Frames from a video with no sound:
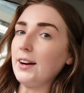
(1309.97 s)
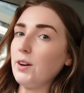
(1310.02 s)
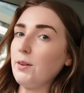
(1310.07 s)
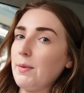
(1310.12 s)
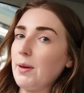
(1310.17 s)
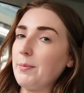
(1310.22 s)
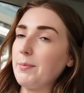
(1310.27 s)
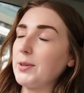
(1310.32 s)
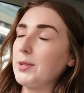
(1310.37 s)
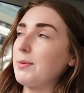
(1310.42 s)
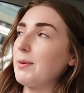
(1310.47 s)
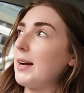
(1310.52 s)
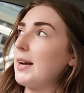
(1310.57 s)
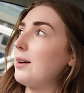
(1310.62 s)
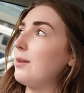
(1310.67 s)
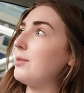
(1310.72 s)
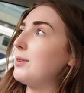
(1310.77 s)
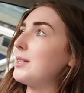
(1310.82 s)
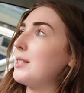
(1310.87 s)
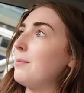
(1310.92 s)
I remembered while
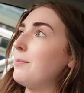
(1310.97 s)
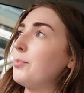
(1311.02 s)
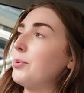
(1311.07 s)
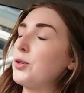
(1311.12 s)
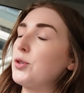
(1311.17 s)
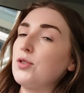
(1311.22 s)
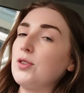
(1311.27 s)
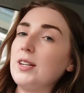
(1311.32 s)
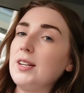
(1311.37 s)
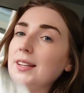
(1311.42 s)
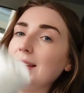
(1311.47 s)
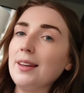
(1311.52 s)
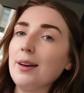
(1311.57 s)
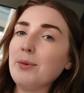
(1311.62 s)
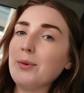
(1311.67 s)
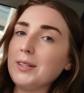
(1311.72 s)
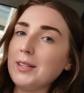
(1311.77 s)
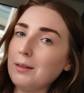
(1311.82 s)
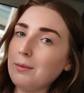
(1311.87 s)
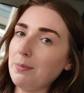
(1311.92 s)
I was in Portree
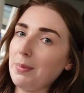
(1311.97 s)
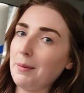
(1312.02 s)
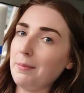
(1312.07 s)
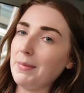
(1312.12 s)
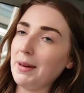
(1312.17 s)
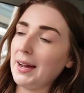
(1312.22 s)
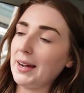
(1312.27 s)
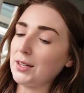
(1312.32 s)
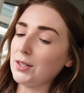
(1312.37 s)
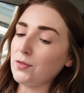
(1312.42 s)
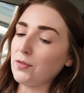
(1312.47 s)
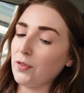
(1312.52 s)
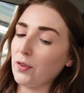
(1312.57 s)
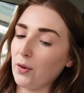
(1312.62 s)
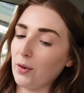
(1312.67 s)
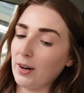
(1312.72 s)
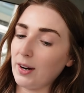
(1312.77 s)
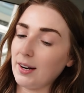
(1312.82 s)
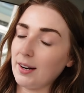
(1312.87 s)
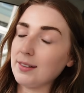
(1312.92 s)
that we need bin bags
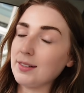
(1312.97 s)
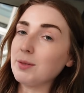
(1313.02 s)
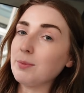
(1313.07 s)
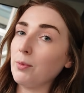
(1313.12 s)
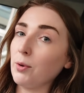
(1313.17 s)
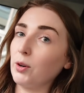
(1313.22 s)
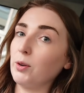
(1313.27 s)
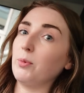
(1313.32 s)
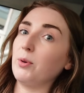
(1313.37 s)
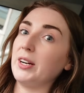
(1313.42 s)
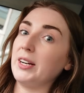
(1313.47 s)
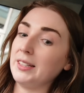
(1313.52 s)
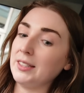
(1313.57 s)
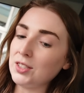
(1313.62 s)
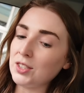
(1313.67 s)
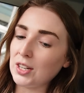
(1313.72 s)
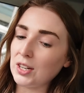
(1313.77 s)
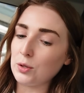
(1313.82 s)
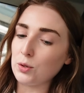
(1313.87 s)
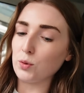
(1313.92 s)
for tomorrow
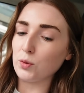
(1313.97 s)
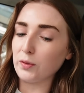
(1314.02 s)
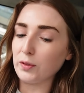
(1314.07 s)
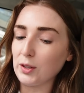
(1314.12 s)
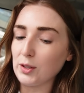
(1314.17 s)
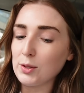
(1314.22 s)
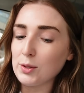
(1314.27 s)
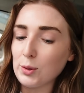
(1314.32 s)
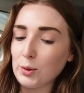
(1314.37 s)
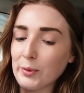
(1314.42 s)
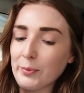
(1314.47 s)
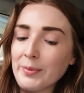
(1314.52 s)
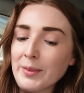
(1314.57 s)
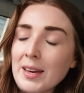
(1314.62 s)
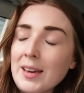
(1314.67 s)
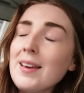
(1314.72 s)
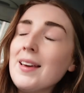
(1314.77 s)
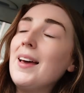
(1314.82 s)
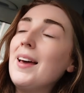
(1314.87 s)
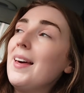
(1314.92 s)
morning's changeover, so
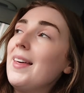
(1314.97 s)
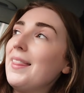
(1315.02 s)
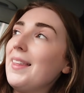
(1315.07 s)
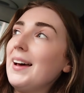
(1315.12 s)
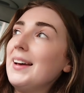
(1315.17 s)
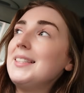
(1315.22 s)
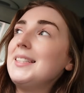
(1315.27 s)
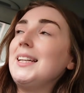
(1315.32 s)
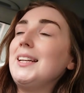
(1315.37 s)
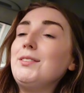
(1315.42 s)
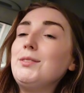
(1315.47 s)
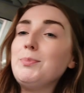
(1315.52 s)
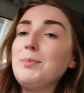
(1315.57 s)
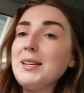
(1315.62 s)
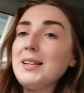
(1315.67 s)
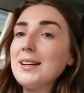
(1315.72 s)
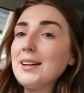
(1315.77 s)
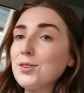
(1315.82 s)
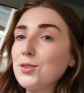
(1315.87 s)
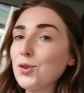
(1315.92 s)
that saves
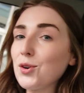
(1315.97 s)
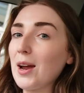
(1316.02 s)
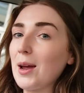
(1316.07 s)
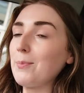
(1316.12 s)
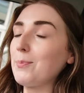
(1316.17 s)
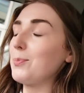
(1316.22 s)
me a trip